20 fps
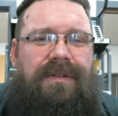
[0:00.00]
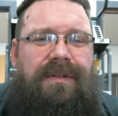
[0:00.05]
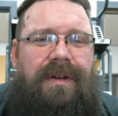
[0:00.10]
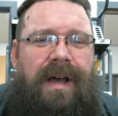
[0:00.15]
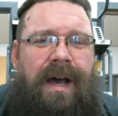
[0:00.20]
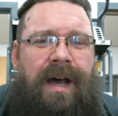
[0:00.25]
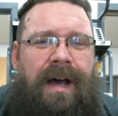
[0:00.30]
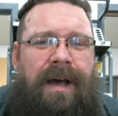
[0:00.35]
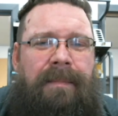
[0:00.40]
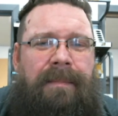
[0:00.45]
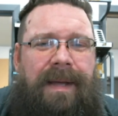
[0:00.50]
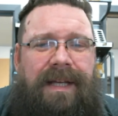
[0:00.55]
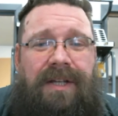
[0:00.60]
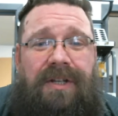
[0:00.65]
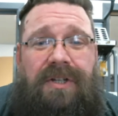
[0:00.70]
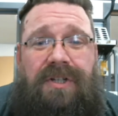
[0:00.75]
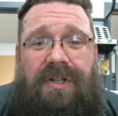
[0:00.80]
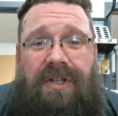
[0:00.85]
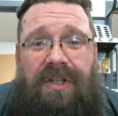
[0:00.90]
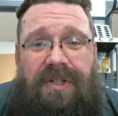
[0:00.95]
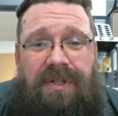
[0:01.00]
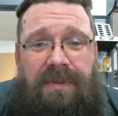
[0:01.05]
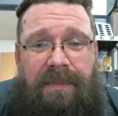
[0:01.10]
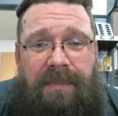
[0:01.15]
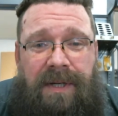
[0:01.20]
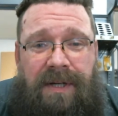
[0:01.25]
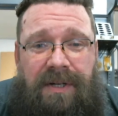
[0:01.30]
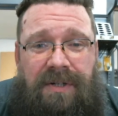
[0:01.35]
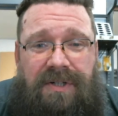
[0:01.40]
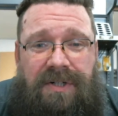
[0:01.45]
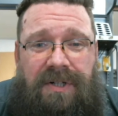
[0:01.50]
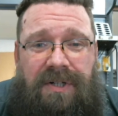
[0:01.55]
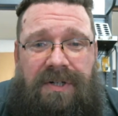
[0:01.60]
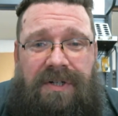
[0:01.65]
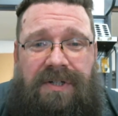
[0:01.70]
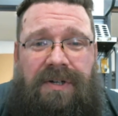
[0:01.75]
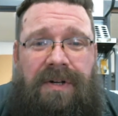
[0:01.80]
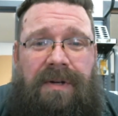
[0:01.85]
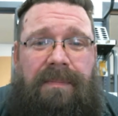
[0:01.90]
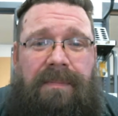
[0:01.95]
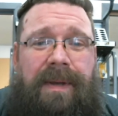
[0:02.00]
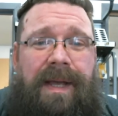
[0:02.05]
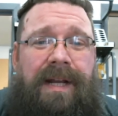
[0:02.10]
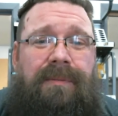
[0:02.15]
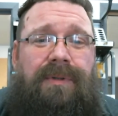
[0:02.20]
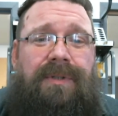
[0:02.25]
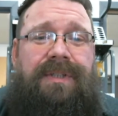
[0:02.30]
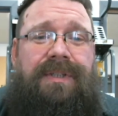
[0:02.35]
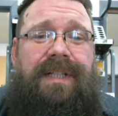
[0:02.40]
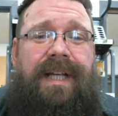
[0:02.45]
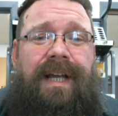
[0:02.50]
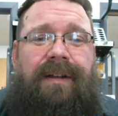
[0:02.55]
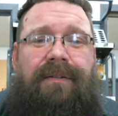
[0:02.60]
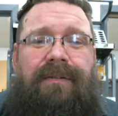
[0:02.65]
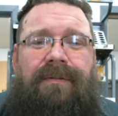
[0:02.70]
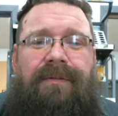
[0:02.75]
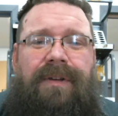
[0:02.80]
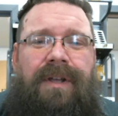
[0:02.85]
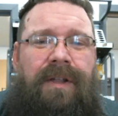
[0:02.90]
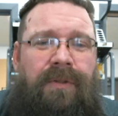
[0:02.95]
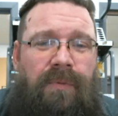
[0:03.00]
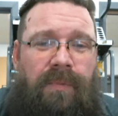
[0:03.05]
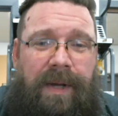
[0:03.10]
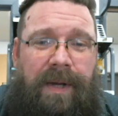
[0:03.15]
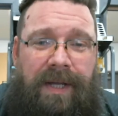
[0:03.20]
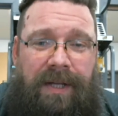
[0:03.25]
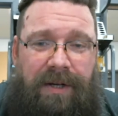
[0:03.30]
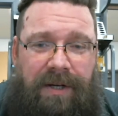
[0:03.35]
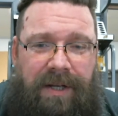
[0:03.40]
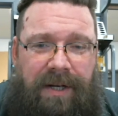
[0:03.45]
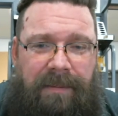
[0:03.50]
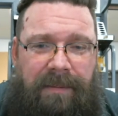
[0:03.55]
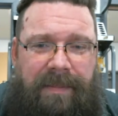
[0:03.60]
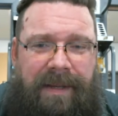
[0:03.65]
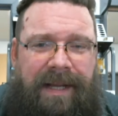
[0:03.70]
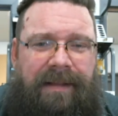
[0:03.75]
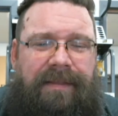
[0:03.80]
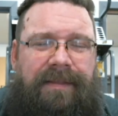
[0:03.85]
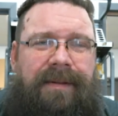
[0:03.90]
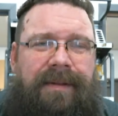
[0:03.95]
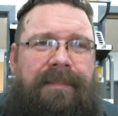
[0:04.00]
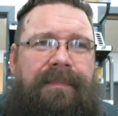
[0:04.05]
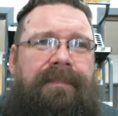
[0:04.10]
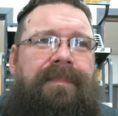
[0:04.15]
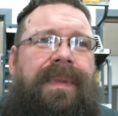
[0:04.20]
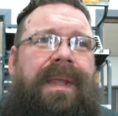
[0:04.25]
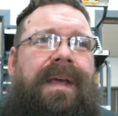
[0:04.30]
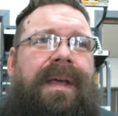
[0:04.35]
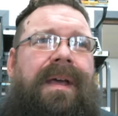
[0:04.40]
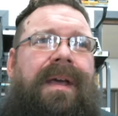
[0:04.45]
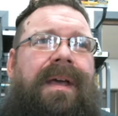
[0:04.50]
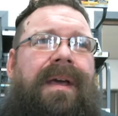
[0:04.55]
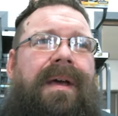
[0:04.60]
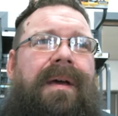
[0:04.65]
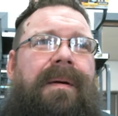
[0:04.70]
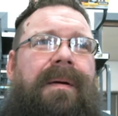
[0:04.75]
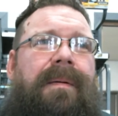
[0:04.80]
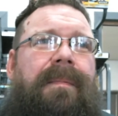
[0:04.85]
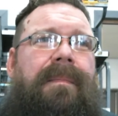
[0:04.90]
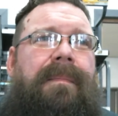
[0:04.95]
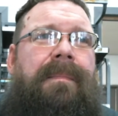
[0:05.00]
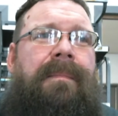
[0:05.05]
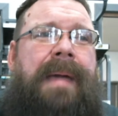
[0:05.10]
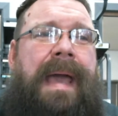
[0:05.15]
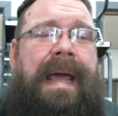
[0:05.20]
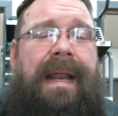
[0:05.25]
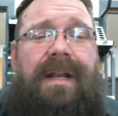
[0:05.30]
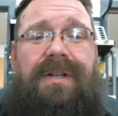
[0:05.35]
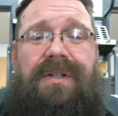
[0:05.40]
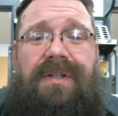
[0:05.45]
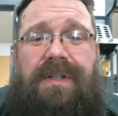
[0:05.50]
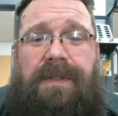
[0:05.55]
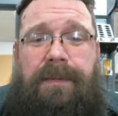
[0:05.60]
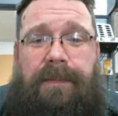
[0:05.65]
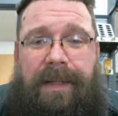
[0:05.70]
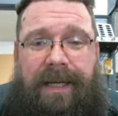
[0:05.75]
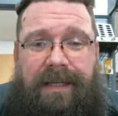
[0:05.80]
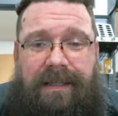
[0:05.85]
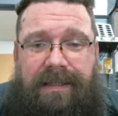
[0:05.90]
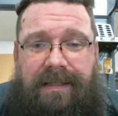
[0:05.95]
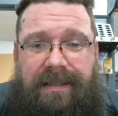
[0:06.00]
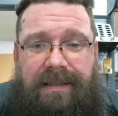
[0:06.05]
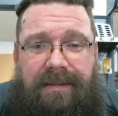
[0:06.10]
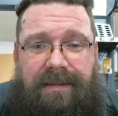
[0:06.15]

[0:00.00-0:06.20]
making sure that your miniatures are in a paintable state in the way you're going to paint them. Manage your space.